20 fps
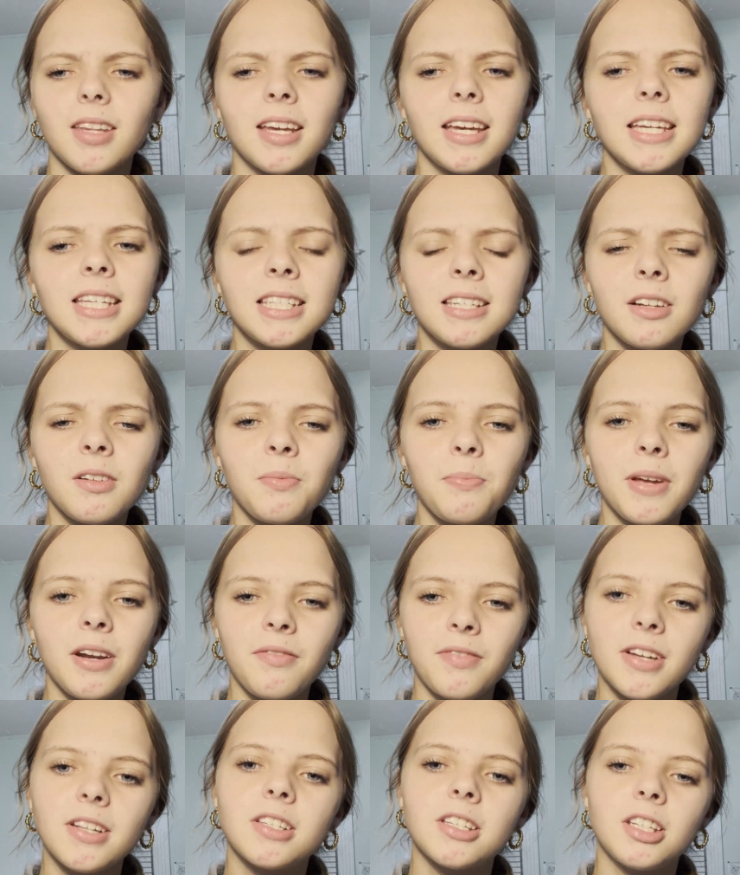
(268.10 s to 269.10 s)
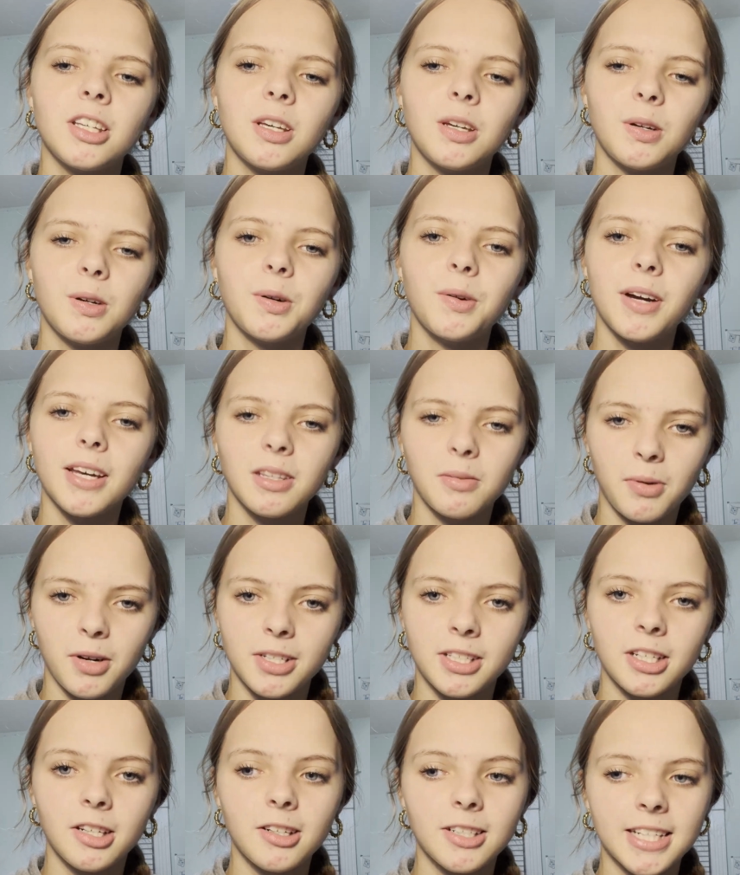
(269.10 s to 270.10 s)
It still benefits you and the
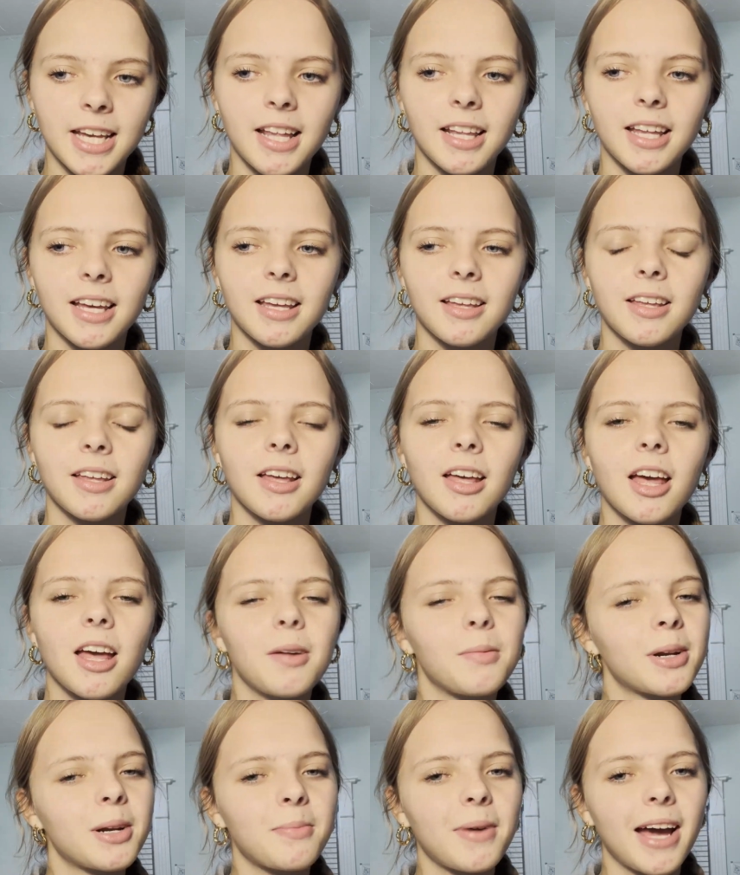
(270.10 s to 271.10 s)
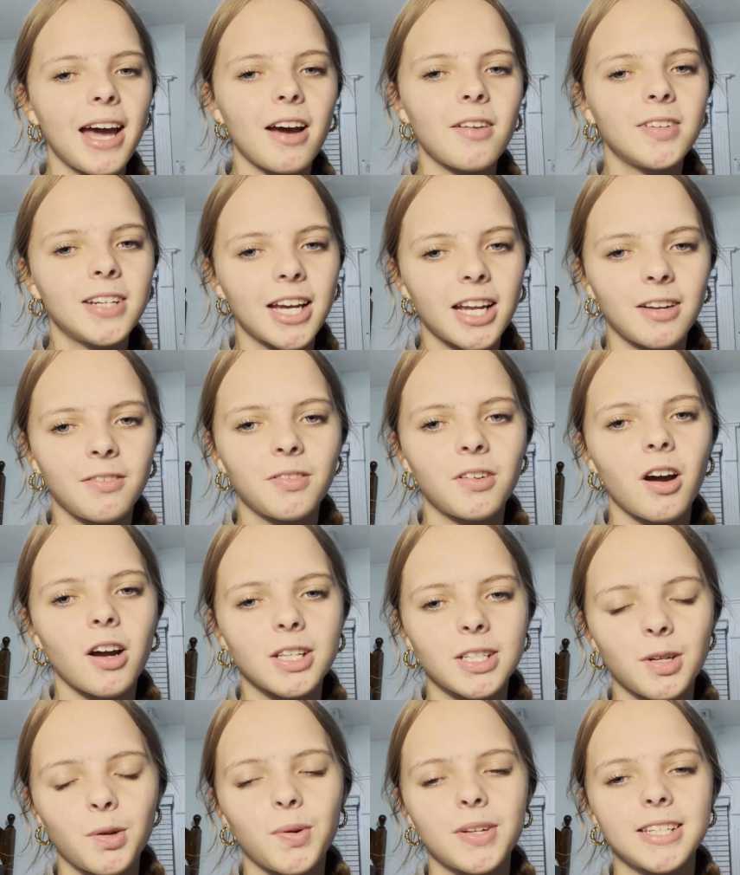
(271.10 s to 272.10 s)
person you're telling, but it might have negative
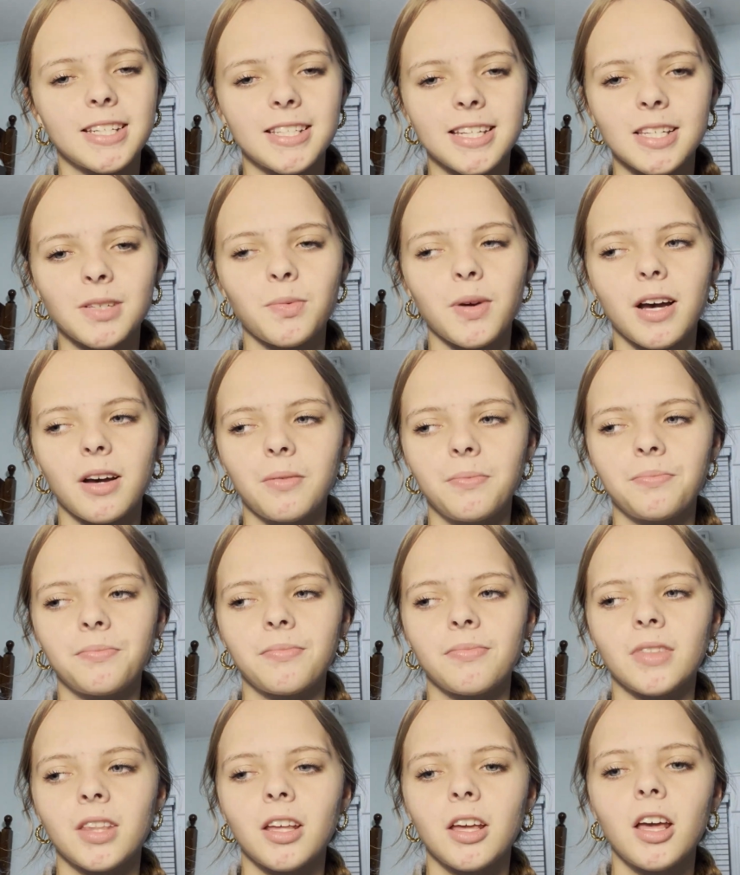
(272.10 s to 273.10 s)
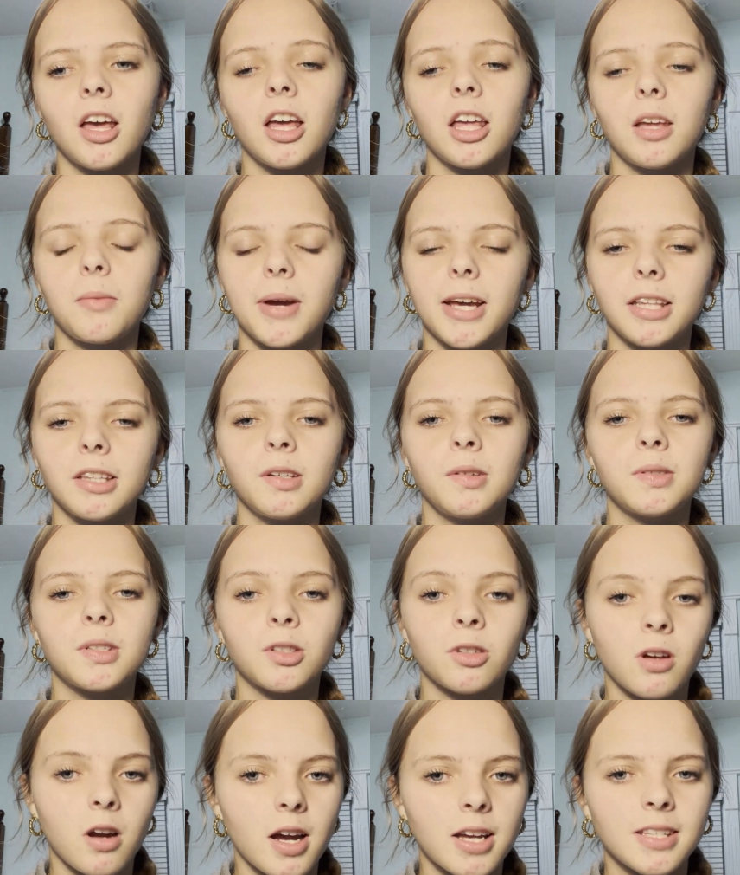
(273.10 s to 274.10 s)
consequences as well. You might lose
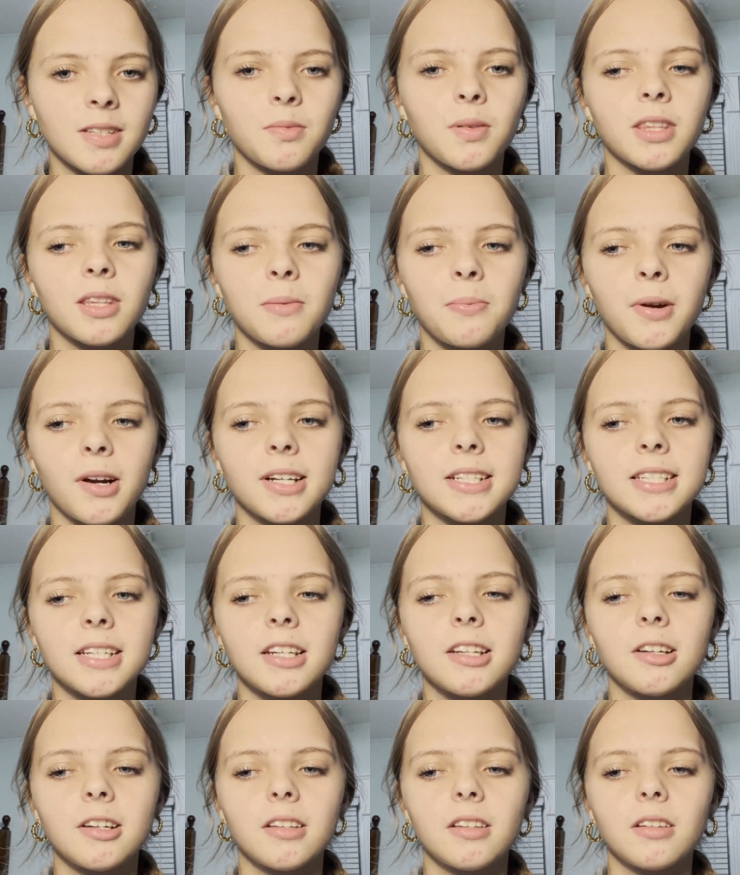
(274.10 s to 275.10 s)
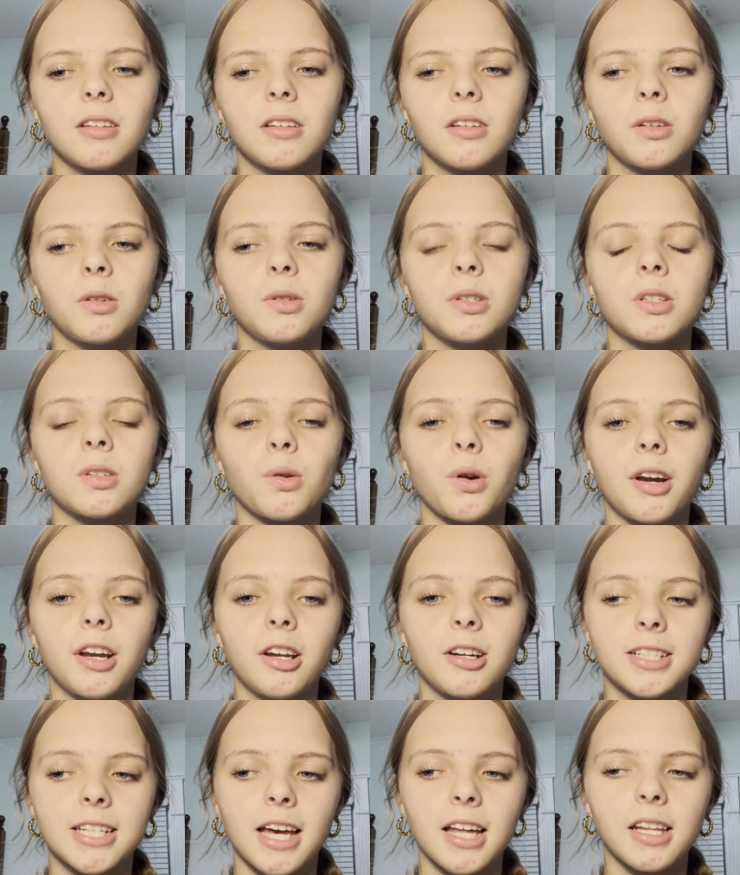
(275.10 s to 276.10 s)
trust with the person whose story
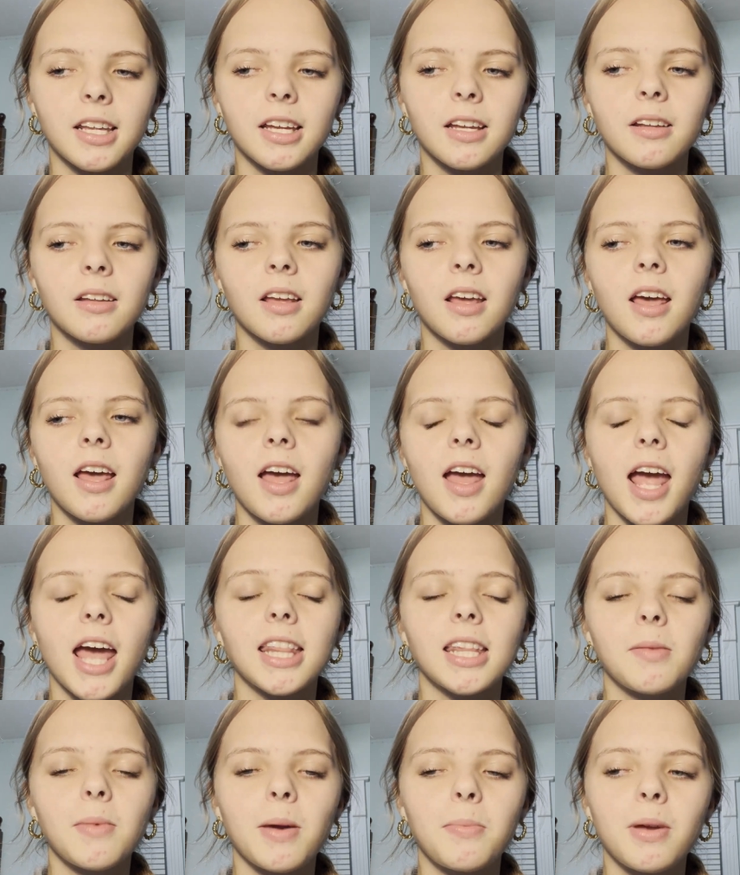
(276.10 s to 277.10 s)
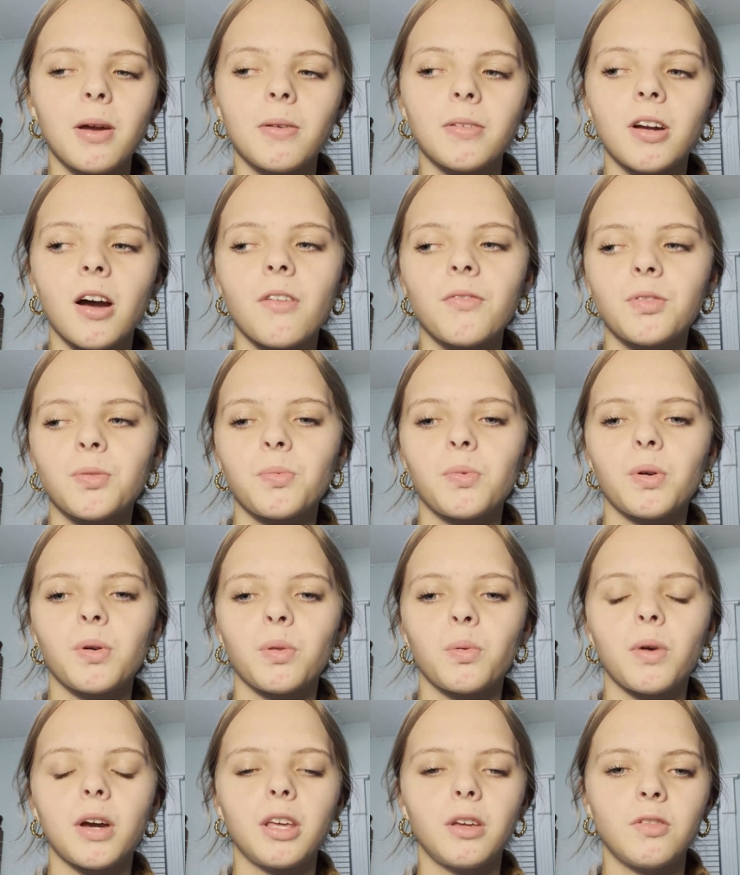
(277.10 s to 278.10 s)
you're telling, and they might be uncomfortable
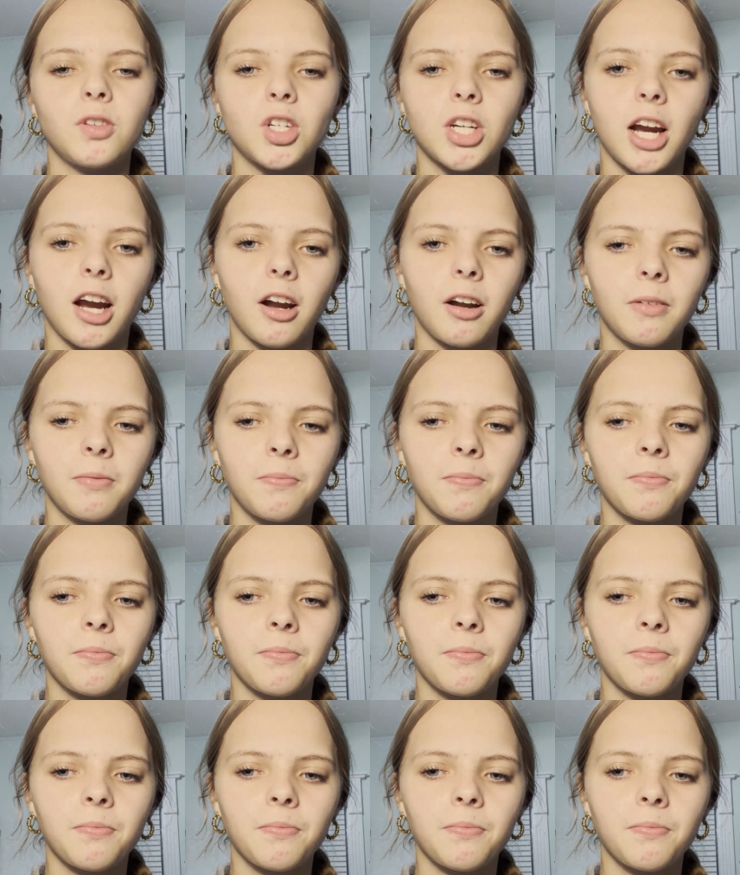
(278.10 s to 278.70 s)
with what you've shared.